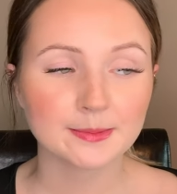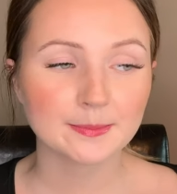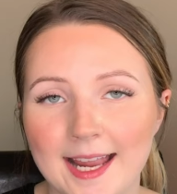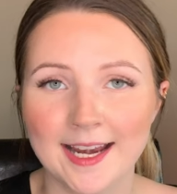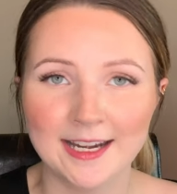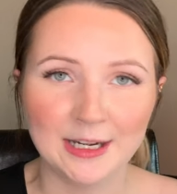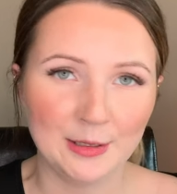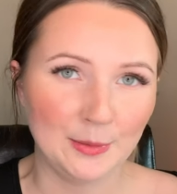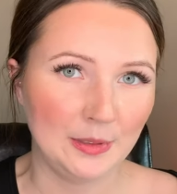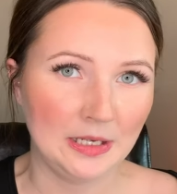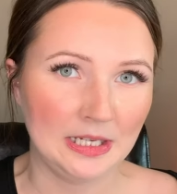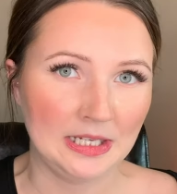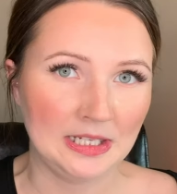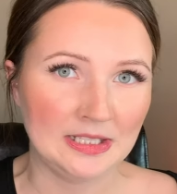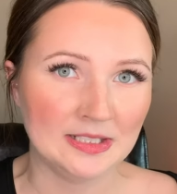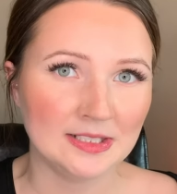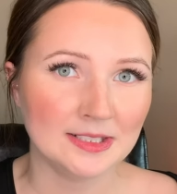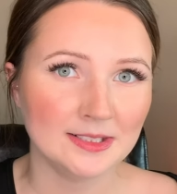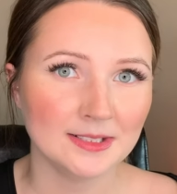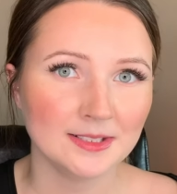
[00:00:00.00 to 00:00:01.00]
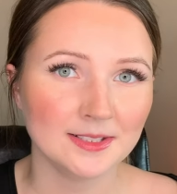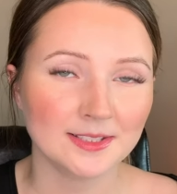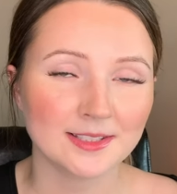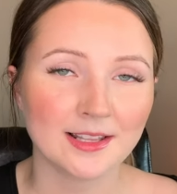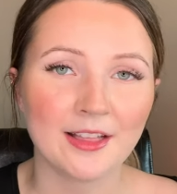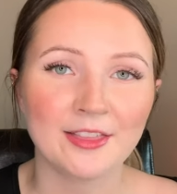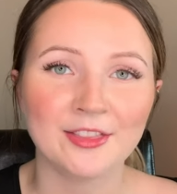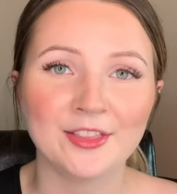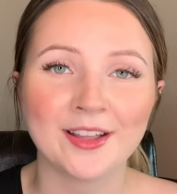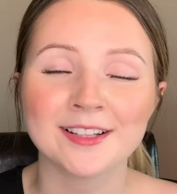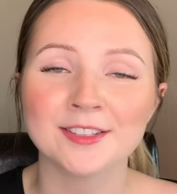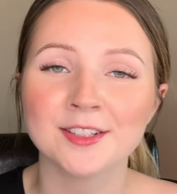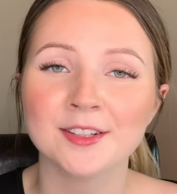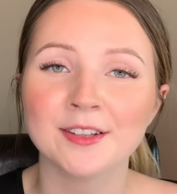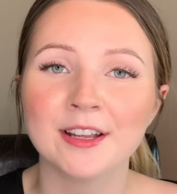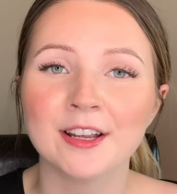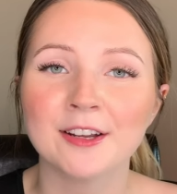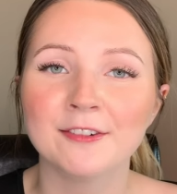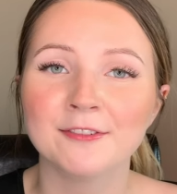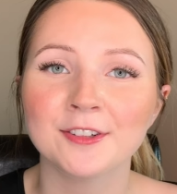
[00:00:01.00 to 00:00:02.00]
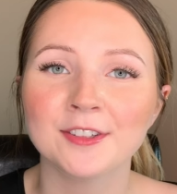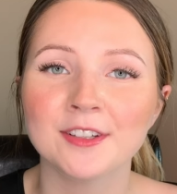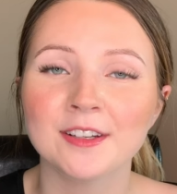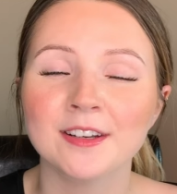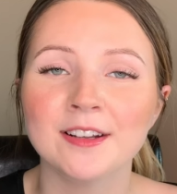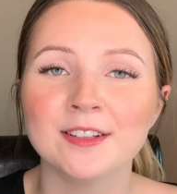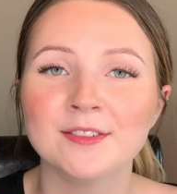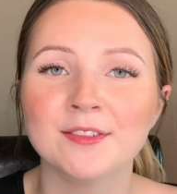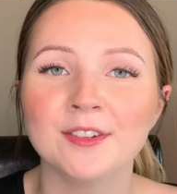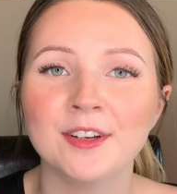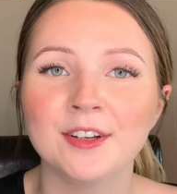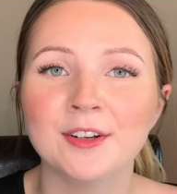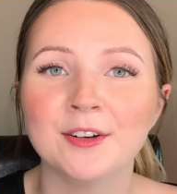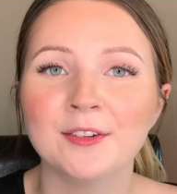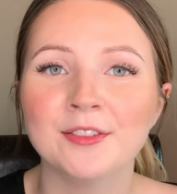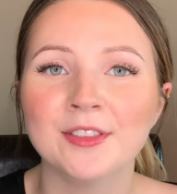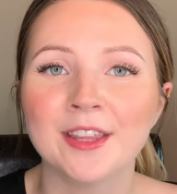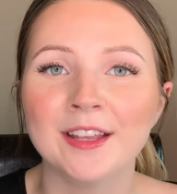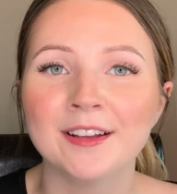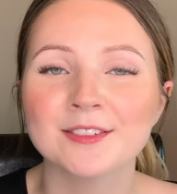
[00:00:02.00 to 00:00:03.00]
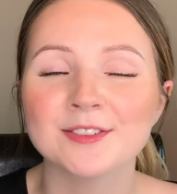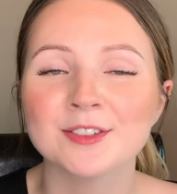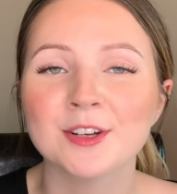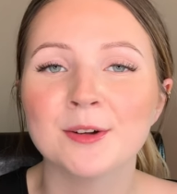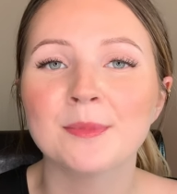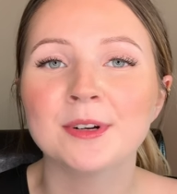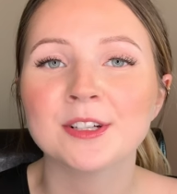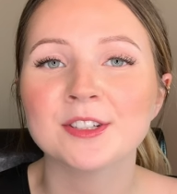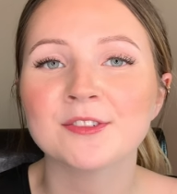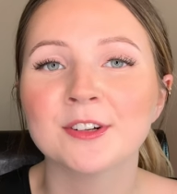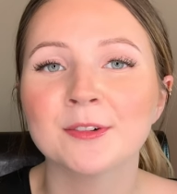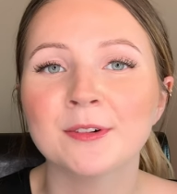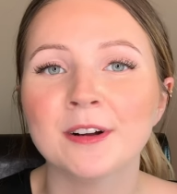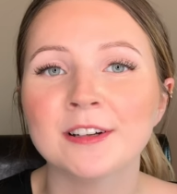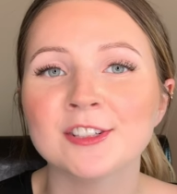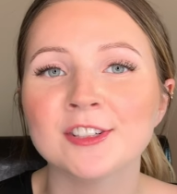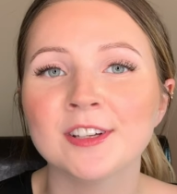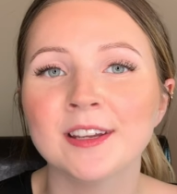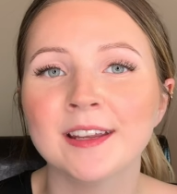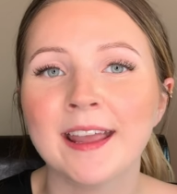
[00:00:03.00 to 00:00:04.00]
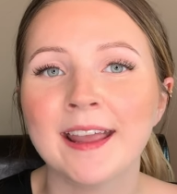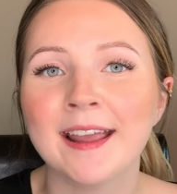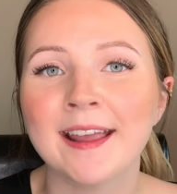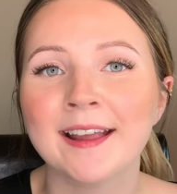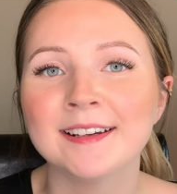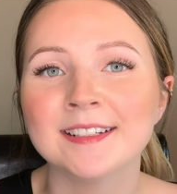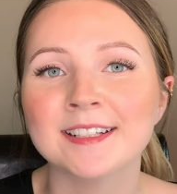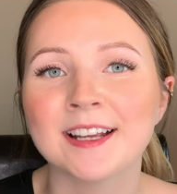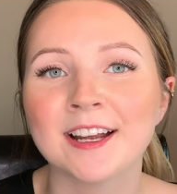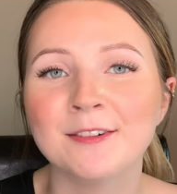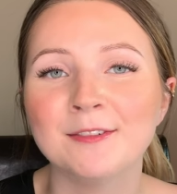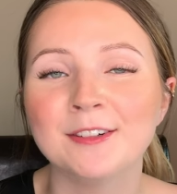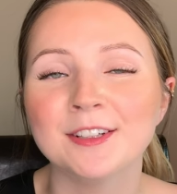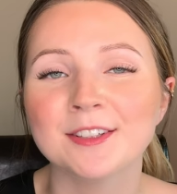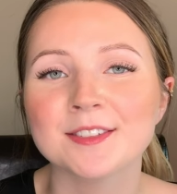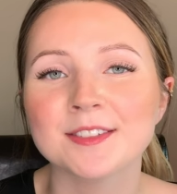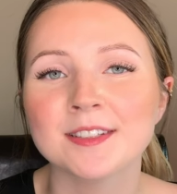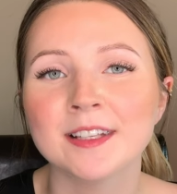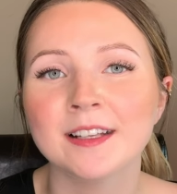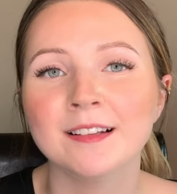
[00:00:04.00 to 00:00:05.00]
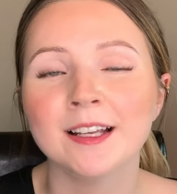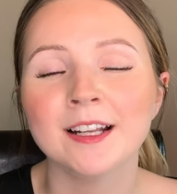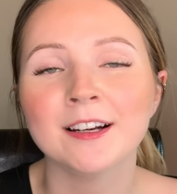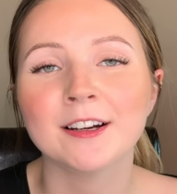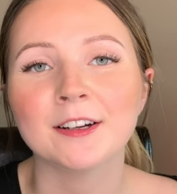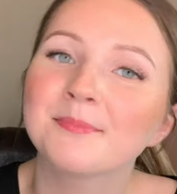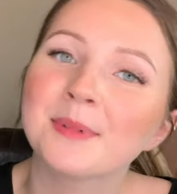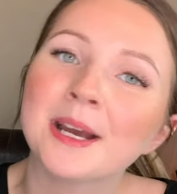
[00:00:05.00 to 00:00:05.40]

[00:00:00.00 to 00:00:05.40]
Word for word: Anyways, that's all I have for today's video. Thanks so much for watching, and I will see you later.